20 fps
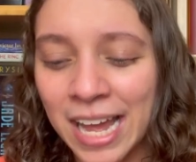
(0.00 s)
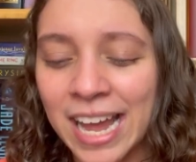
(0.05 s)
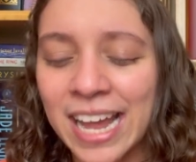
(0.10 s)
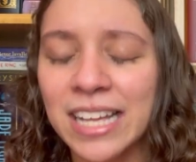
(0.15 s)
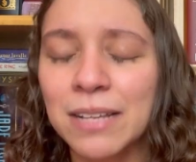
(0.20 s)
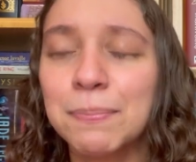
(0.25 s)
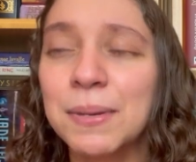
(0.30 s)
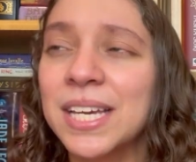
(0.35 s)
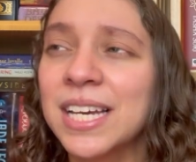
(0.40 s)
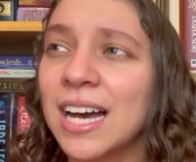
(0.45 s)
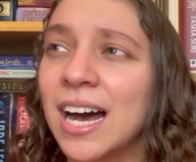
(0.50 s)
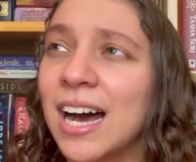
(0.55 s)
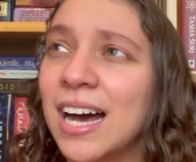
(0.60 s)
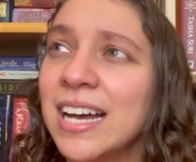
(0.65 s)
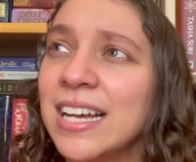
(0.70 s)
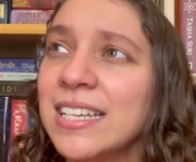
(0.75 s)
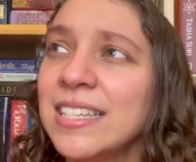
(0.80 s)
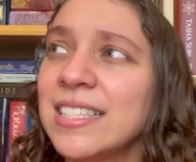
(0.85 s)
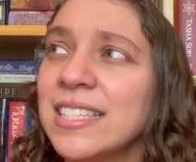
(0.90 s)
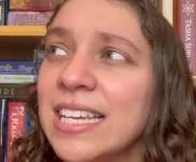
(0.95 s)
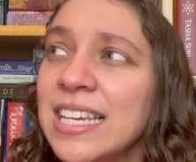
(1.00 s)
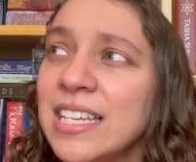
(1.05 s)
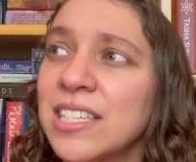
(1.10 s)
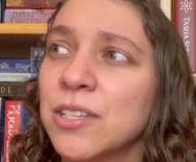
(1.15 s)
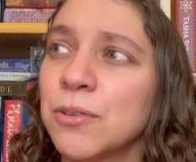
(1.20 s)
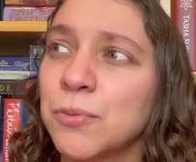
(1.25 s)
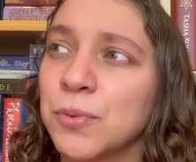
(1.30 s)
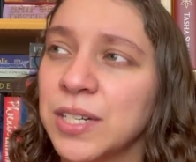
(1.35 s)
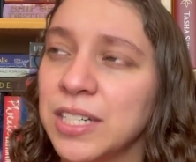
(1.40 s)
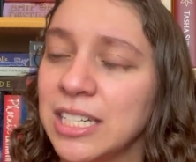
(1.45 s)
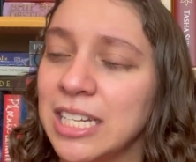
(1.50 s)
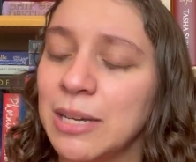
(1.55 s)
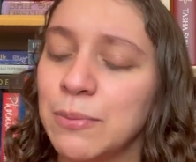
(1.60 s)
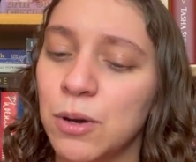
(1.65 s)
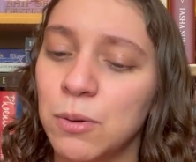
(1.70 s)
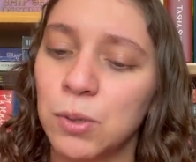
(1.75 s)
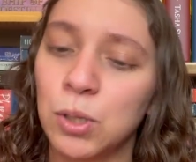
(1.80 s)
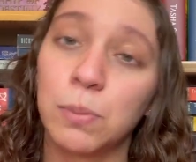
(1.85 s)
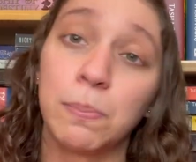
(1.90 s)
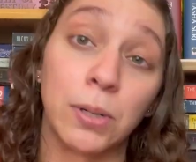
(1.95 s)
it, because he's a
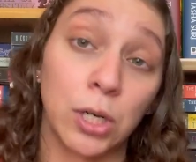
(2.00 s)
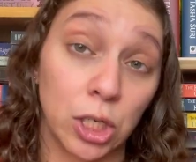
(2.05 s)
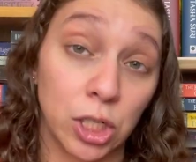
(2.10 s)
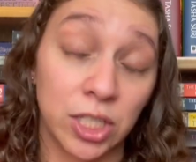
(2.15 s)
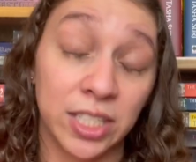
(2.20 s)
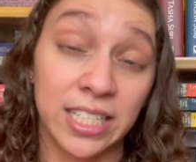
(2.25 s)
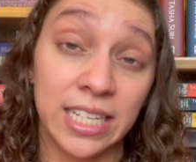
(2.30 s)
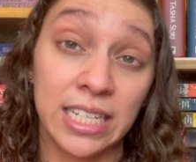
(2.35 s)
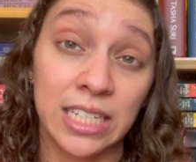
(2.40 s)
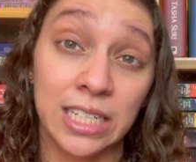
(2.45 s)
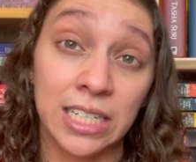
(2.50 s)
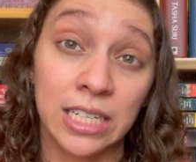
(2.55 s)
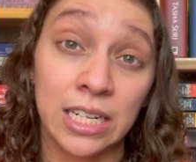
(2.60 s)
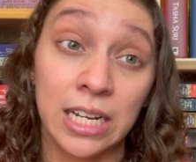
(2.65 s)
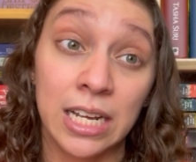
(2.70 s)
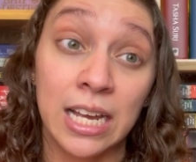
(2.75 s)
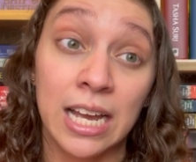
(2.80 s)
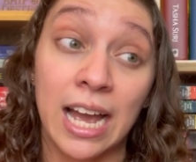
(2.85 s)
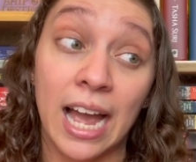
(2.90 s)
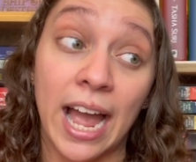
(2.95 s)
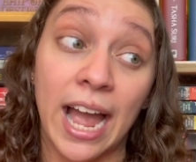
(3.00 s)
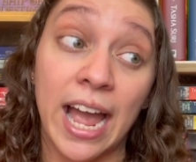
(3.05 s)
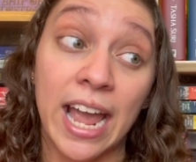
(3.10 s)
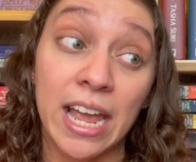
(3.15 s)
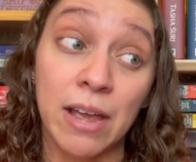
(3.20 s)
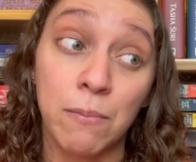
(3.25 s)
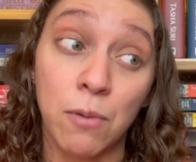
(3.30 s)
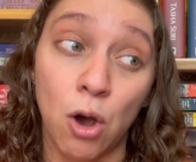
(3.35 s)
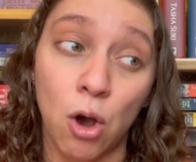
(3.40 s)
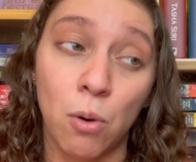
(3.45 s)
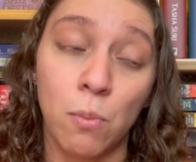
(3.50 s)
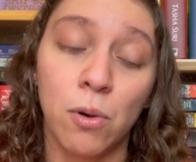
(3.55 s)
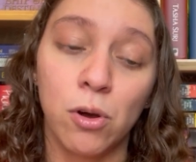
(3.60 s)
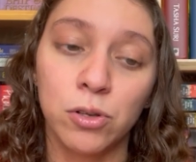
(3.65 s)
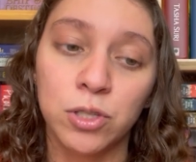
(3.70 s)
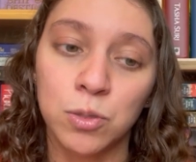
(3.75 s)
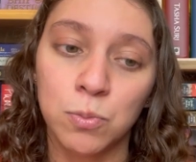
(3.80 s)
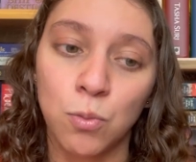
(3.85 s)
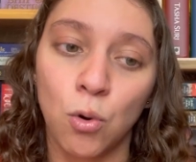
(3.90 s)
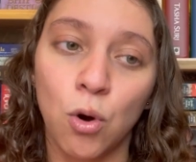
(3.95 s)
redeemable person, I am
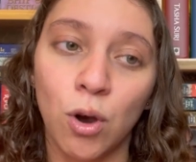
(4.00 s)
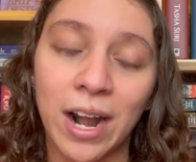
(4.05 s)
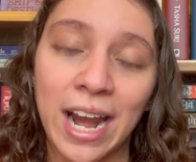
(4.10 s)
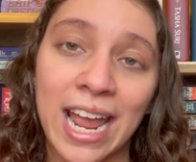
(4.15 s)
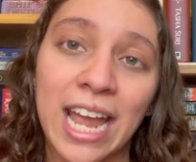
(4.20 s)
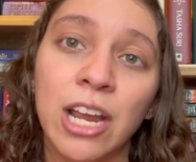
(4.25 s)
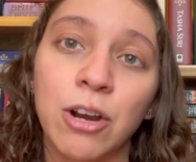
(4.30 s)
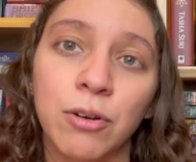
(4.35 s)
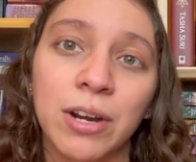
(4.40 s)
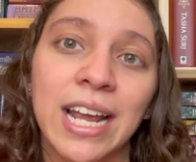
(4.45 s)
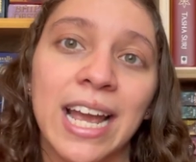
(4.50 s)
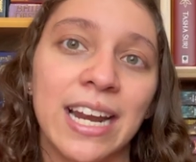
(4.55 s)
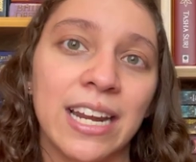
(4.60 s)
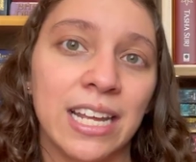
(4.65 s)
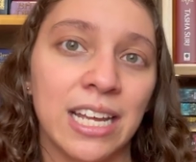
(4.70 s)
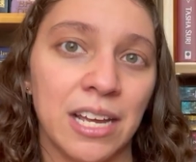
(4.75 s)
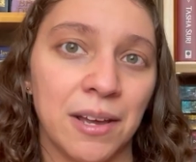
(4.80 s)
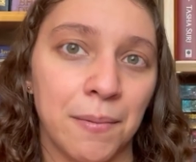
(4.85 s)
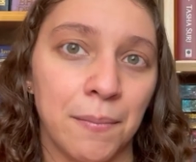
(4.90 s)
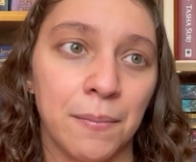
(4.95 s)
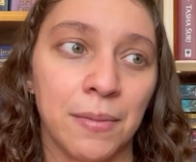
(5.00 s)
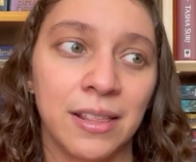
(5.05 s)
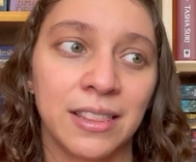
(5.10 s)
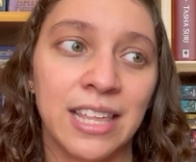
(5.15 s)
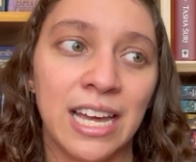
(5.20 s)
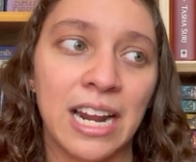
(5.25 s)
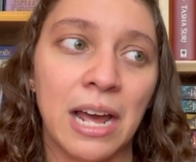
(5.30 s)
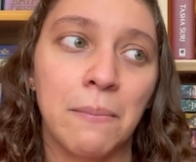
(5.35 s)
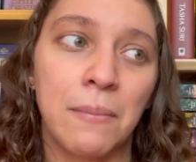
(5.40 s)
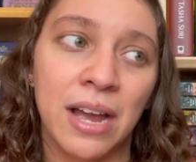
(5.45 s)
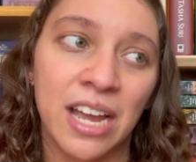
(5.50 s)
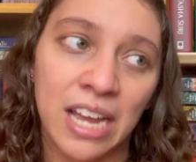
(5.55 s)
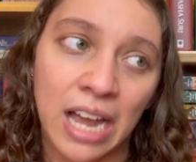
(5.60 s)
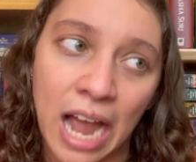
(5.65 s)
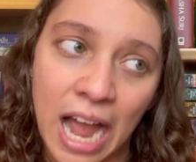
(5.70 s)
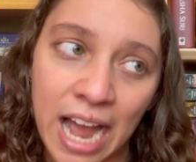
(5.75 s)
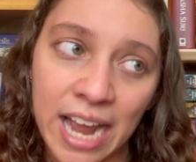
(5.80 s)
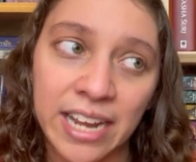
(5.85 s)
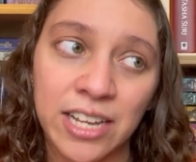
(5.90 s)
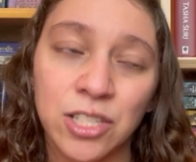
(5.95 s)
almost more angry at him than at my
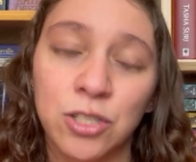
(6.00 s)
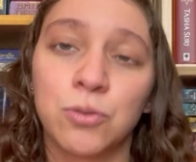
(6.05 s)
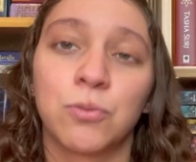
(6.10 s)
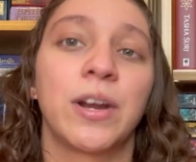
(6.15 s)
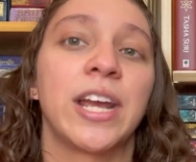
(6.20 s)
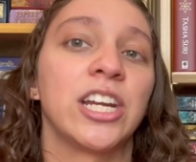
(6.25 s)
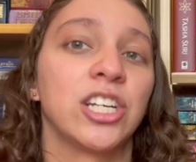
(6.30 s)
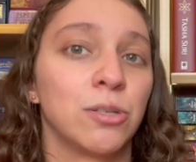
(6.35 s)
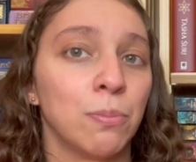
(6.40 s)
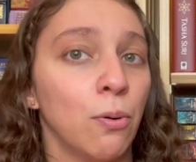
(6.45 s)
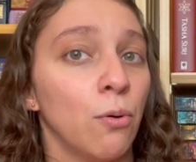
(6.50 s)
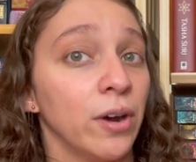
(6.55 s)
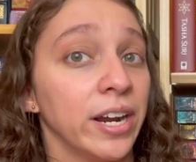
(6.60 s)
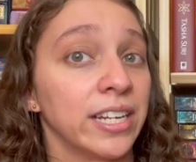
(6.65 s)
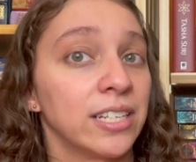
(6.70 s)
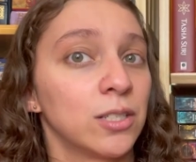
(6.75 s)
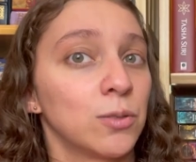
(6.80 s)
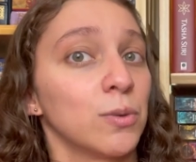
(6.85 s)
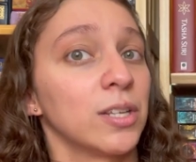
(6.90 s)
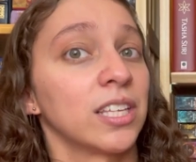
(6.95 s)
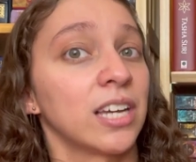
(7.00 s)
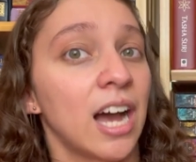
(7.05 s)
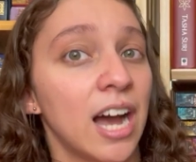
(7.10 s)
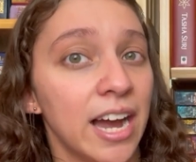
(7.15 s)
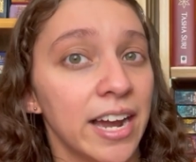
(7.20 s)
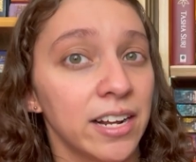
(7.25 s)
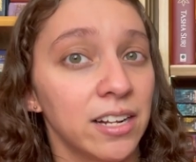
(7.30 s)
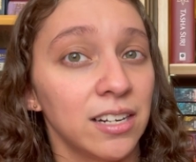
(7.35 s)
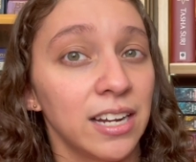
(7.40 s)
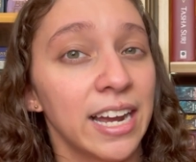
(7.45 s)
highest rage points with Kyle.